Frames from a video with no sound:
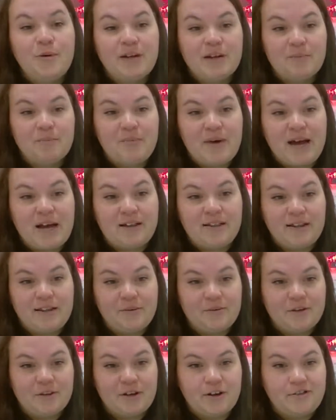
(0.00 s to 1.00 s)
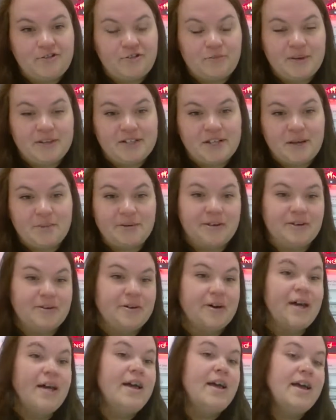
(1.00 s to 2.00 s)
we can backlight with
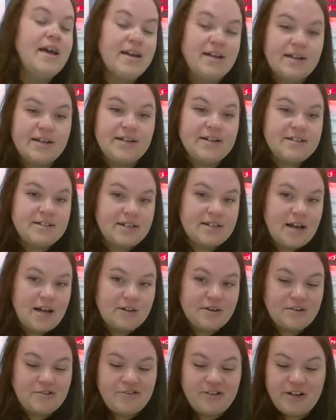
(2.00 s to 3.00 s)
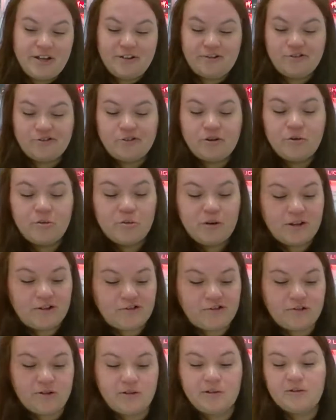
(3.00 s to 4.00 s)
RGBW and get it to color change,
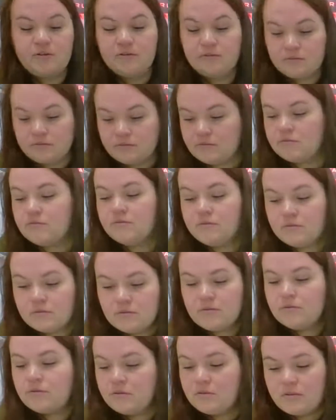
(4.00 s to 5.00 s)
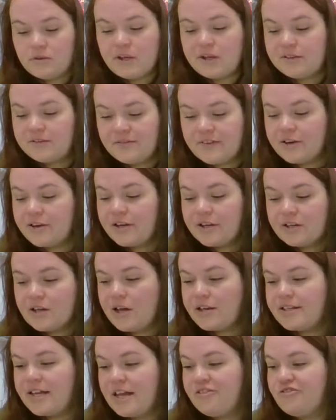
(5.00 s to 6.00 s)
which is very
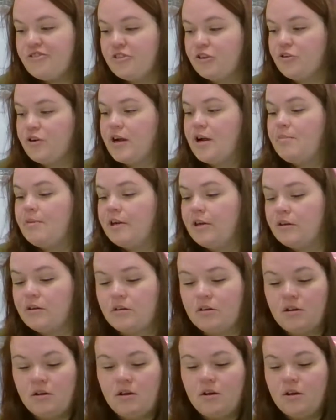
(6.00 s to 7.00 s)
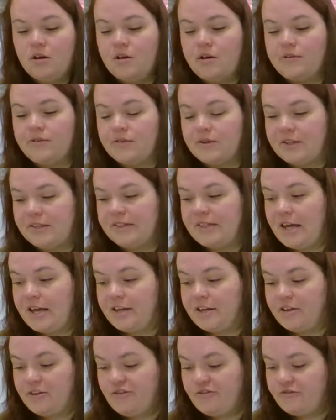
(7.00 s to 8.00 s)
attention grabbing for
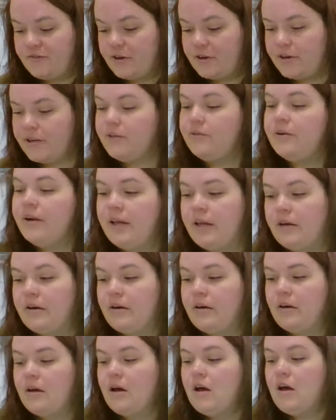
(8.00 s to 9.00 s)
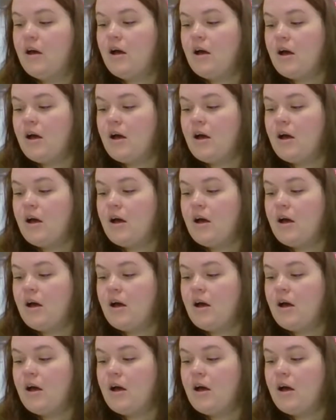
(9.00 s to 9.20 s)
signage, very unique.